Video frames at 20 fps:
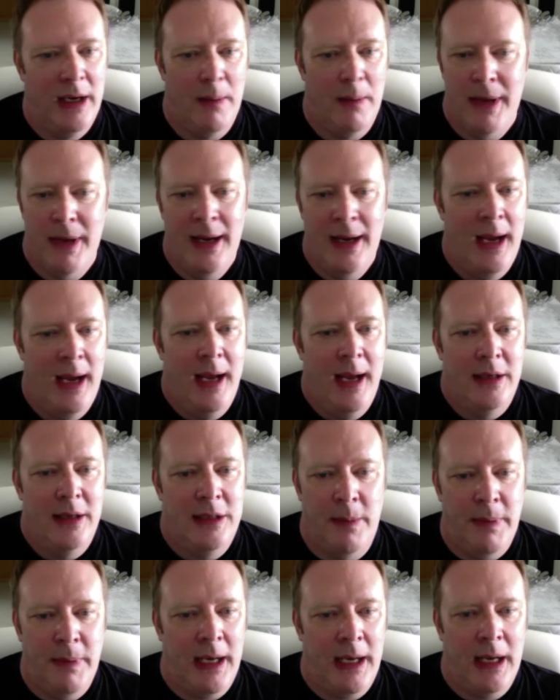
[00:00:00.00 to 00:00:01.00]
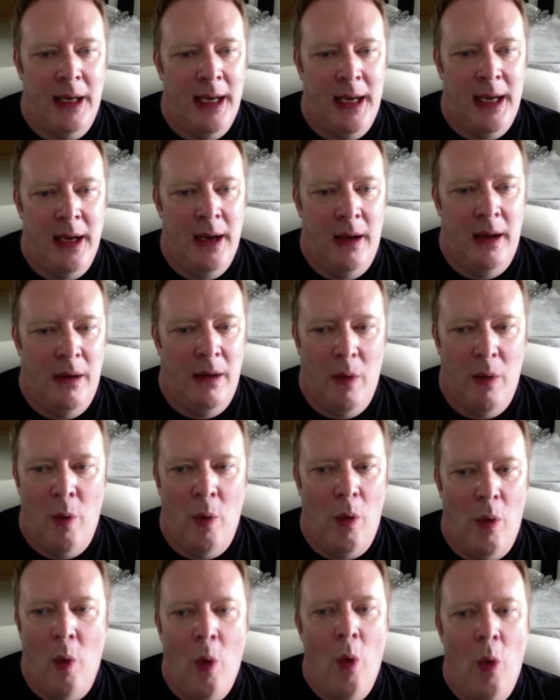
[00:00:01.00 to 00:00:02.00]
I mean, typically,
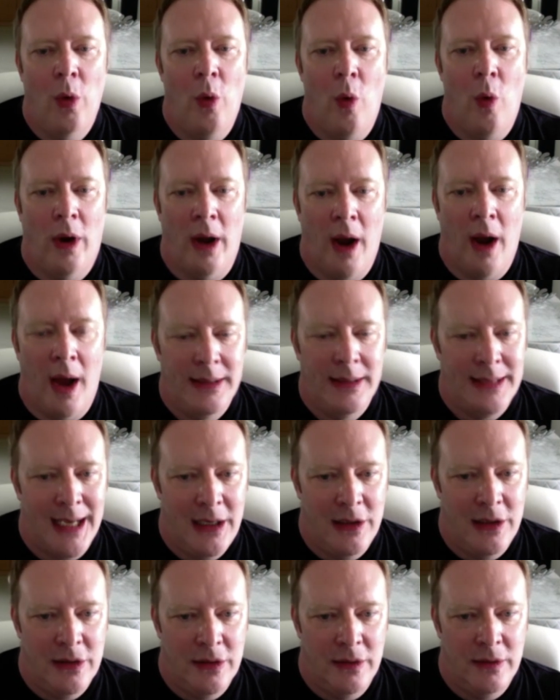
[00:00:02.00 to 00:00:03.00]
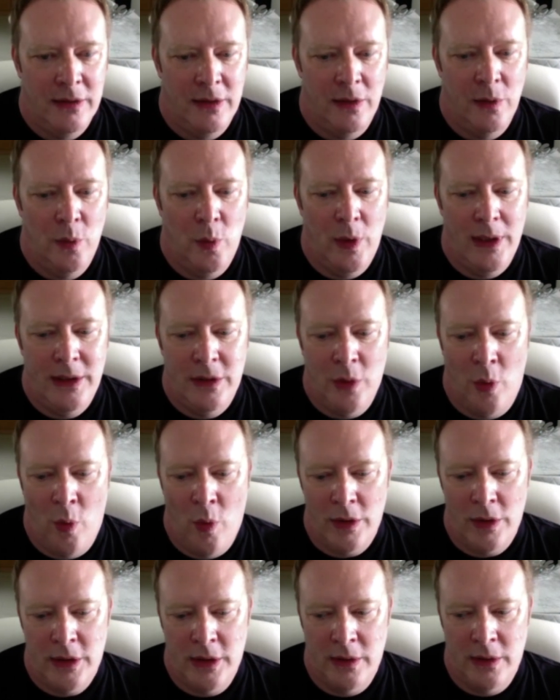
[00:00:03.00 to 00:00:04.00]
all organizations that we
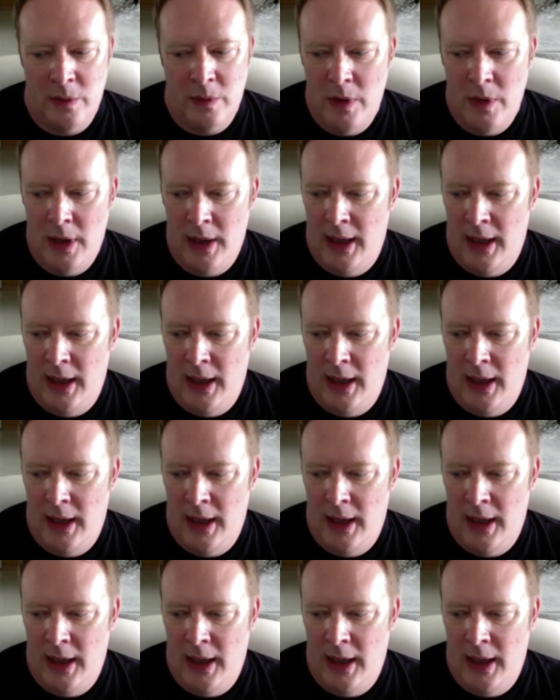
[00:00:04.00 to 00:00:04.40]
talk to,